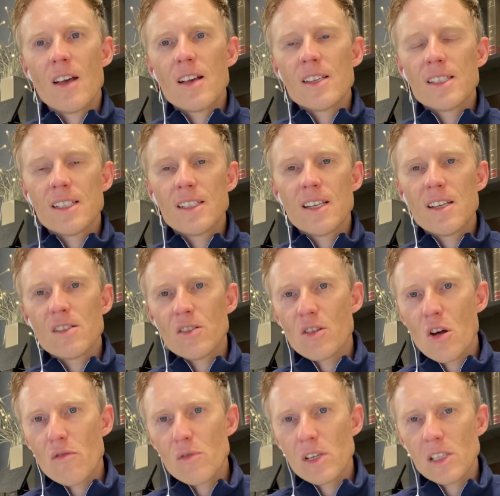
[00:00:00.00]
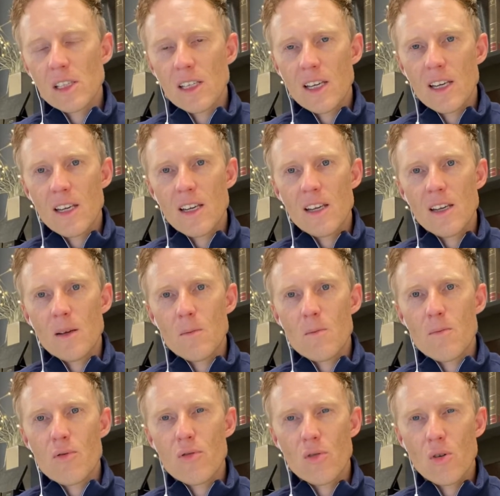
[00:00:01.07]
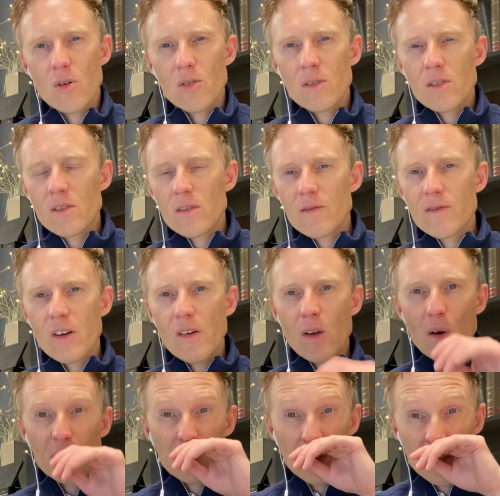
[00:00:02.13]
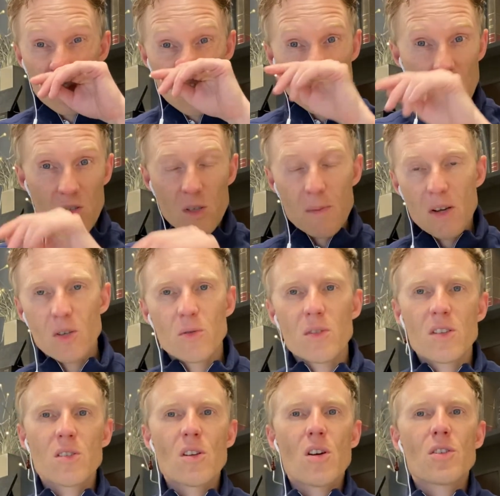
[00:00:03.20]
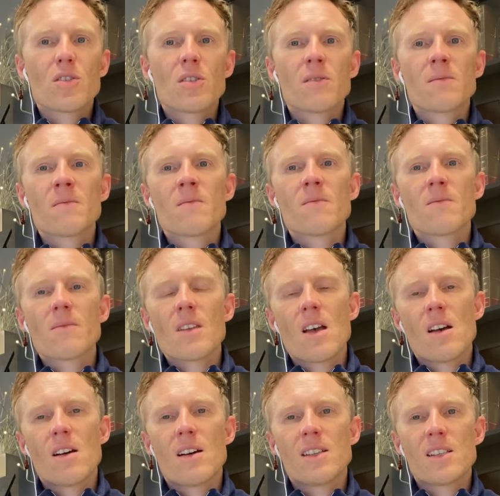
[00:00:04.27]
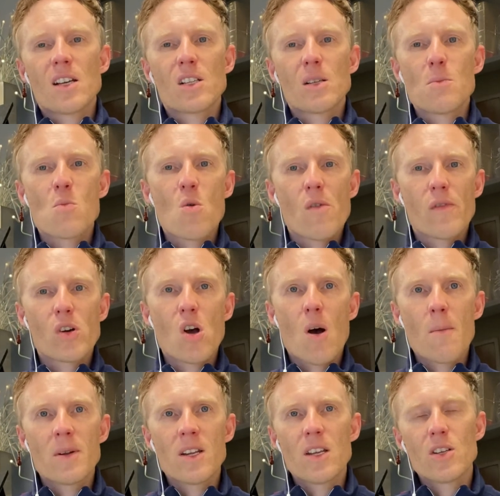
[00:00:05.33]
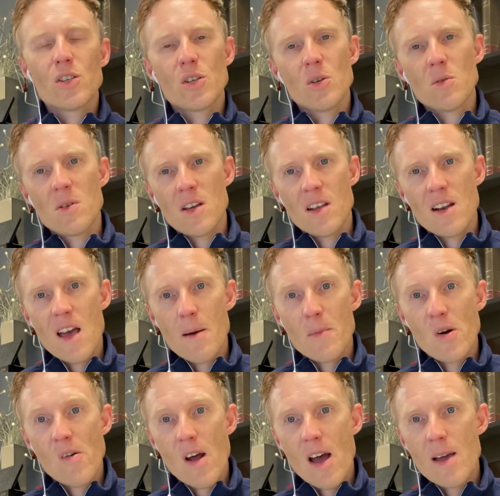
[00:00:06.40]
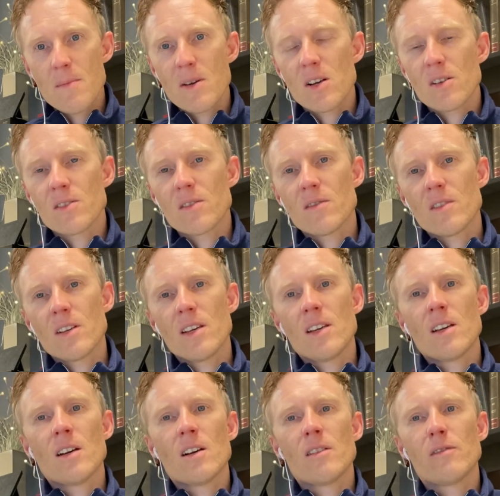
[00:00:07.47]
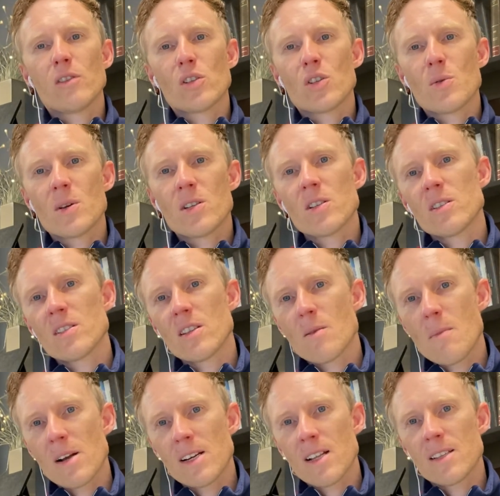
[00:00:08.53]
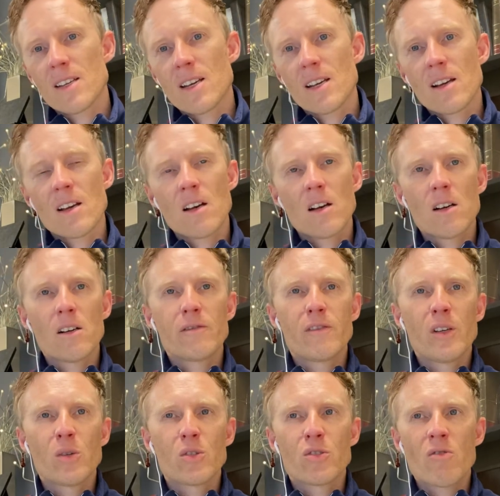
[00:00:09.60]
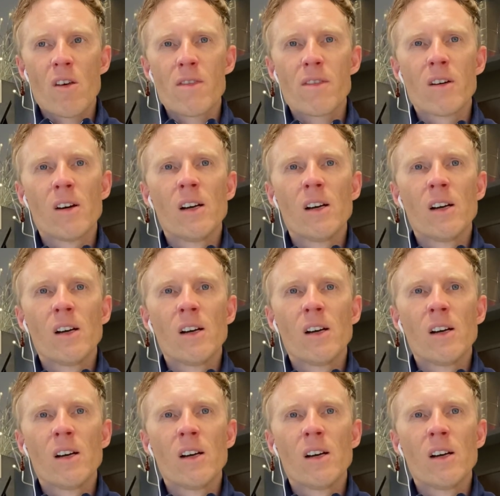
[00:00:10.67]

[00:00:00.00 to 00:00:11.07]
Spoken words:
CTs are not really prone very often to spatial distortion. It's actually more of a common issue in MRI because of the fluctuations in the magnetic field strength.